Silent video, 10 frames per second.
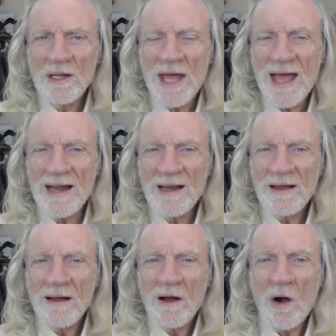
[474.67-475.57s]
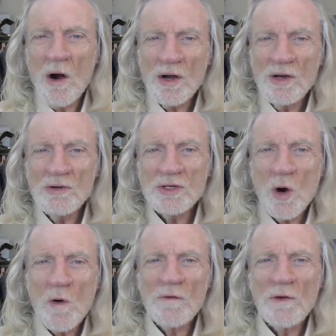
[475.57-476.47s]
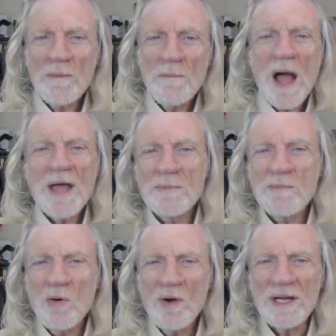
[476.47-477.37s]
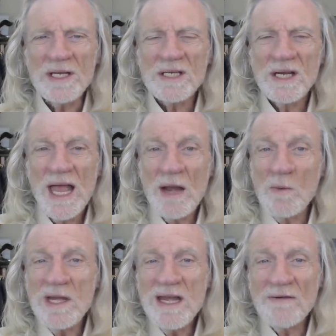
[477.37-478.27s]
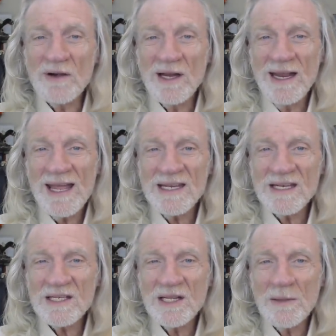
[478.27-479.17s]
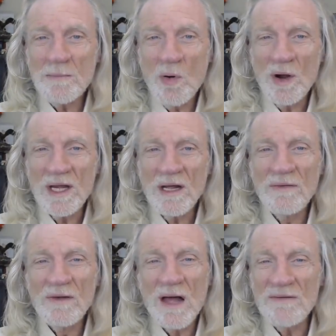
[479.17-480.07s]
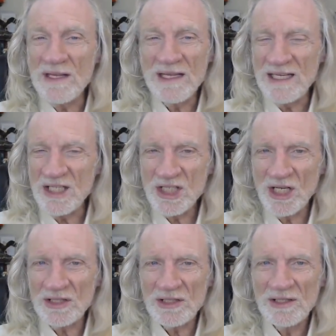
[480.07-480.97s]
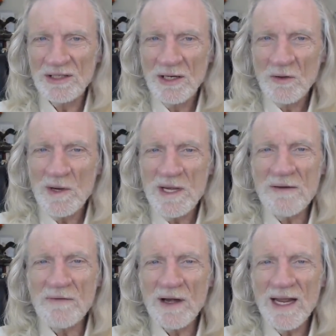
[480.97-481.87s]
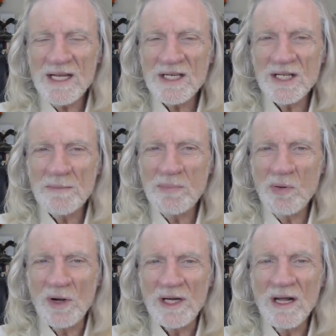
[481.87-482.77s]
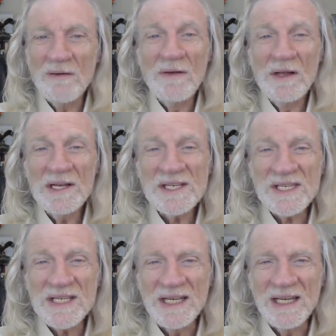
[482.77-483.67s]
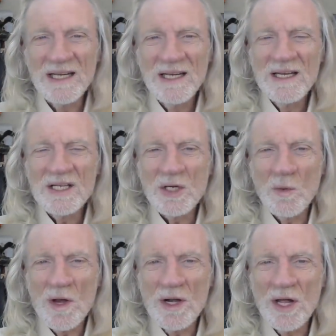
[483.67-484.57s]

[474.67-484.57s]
that argues over the minor points. And we never get to the point of loving each other. We never get to the point of listening to one